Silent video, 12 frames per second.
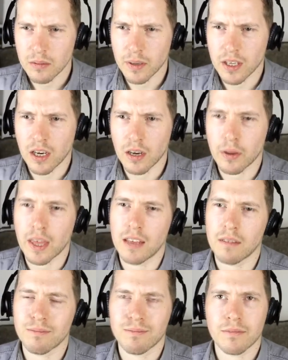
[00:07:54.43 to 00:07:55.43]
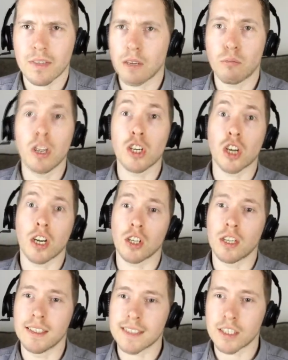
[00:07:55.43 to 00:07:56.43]
Oh my god, okay. I really should
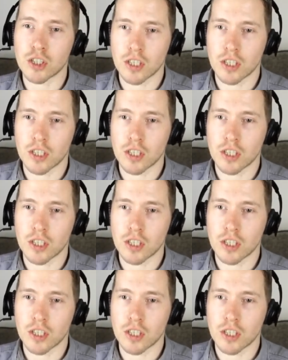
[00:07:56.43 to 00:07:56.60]
have done this.